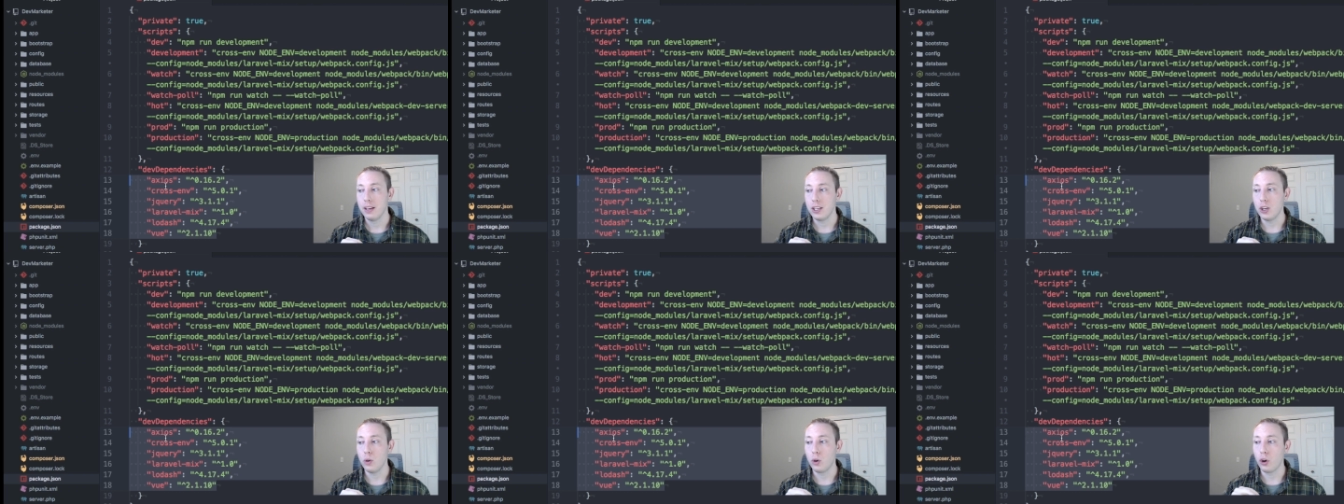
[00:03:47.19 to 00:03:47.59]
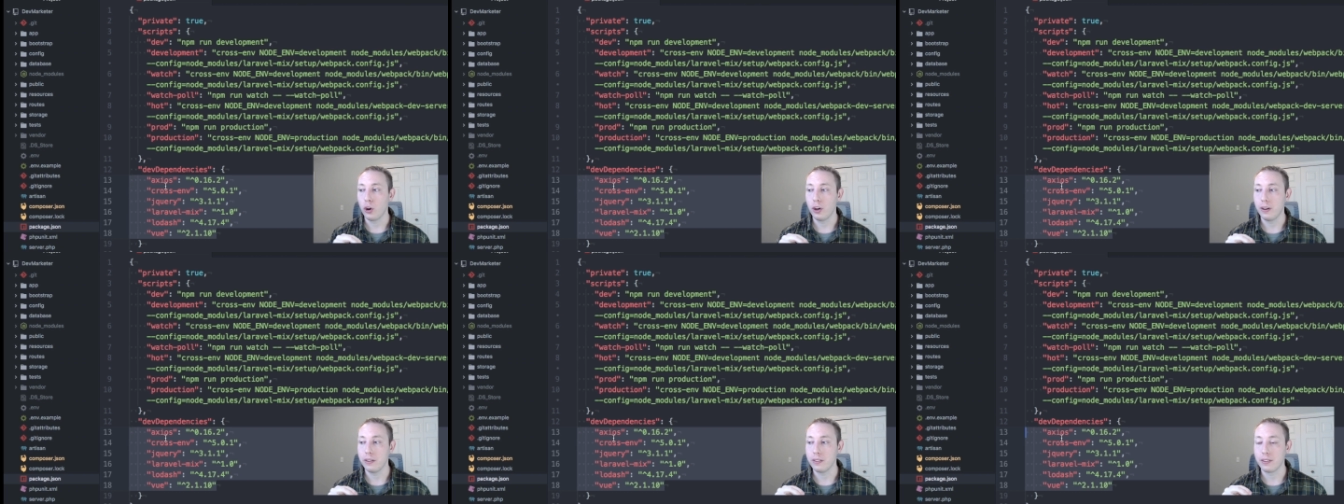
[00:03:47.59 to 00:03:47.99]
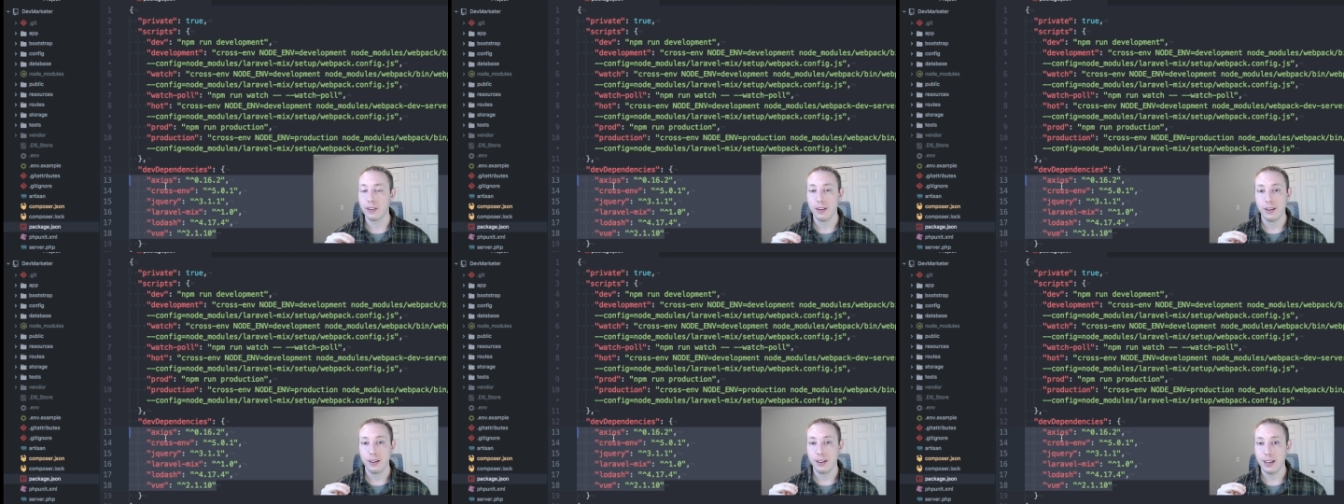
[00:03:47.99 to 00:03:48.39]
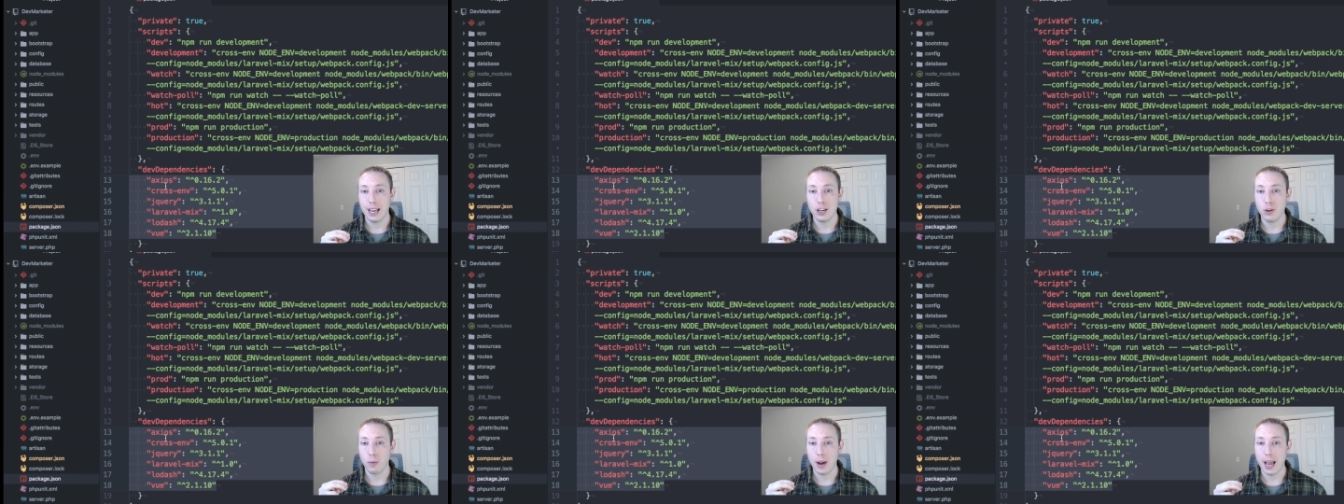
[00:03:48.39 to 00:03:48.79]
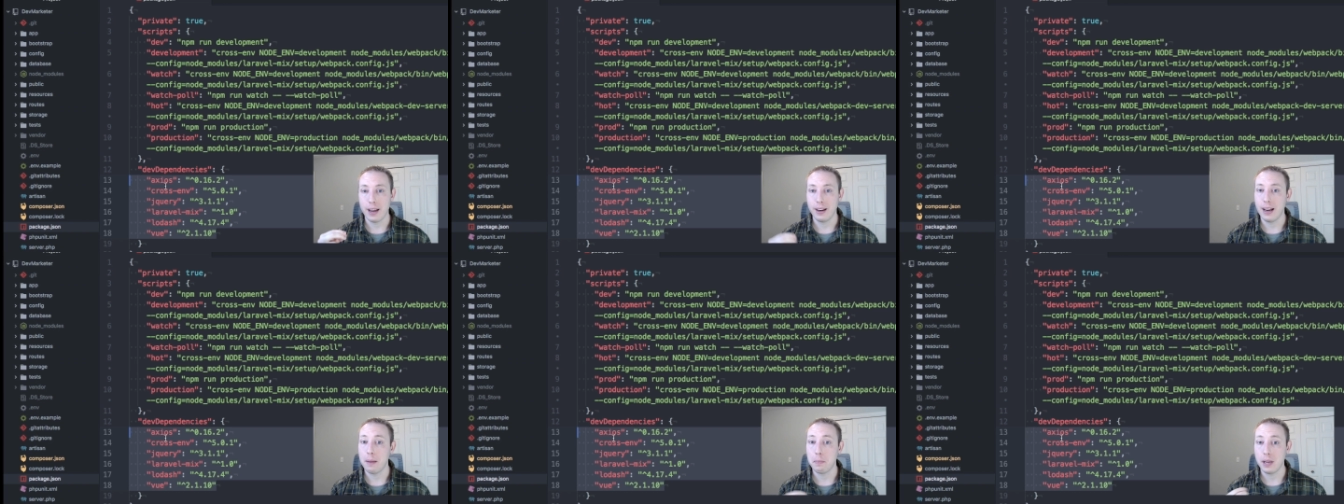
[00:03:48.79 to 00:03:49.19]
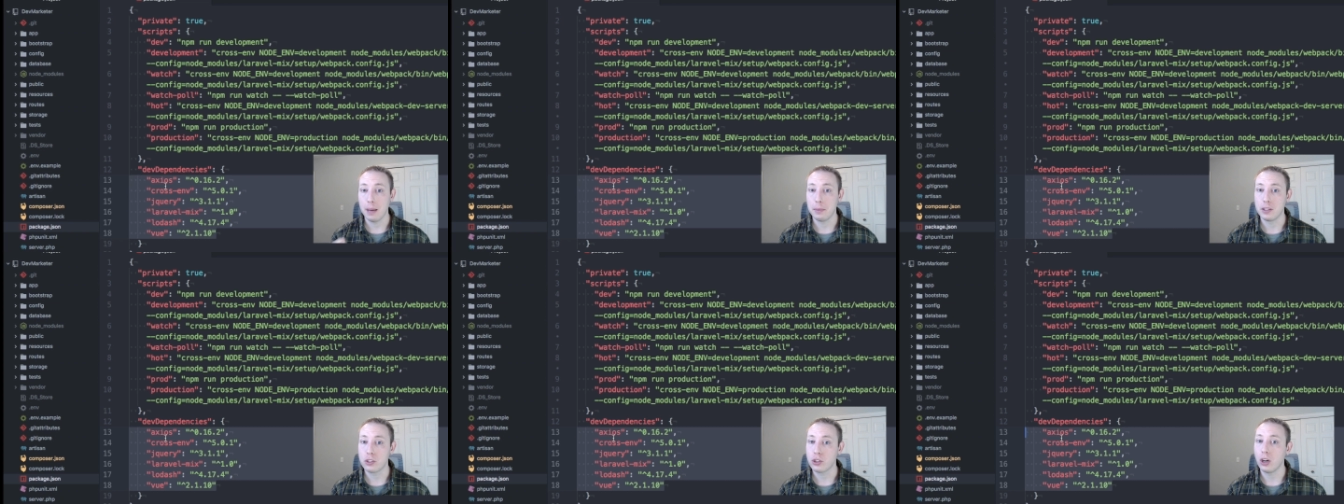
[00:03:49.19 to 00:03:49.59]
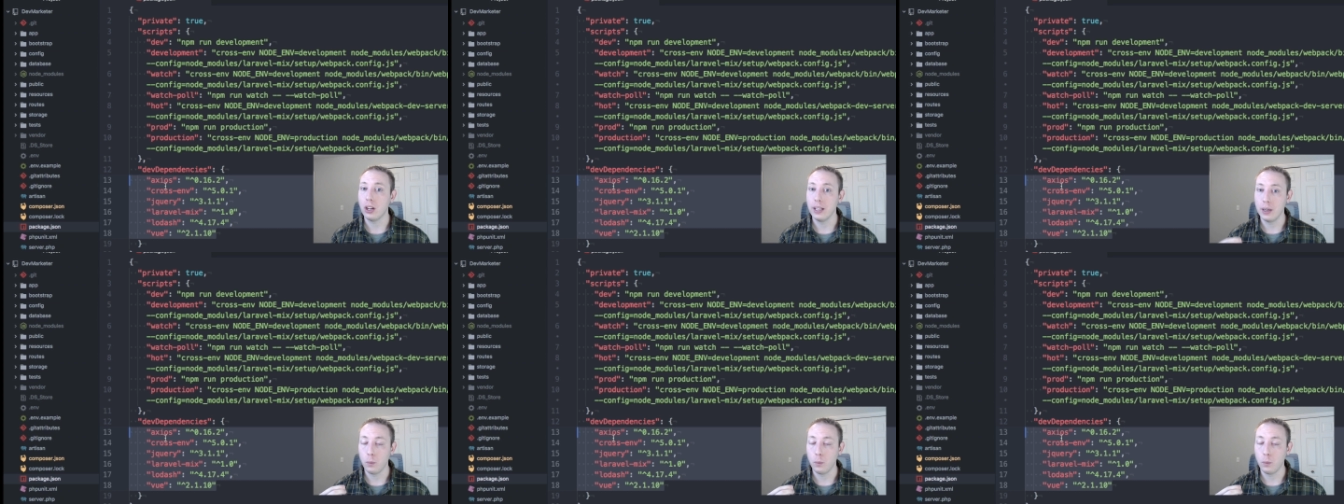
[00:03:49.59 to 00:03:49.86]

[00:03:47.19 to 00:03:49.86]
you couldn't and you ran an npm install,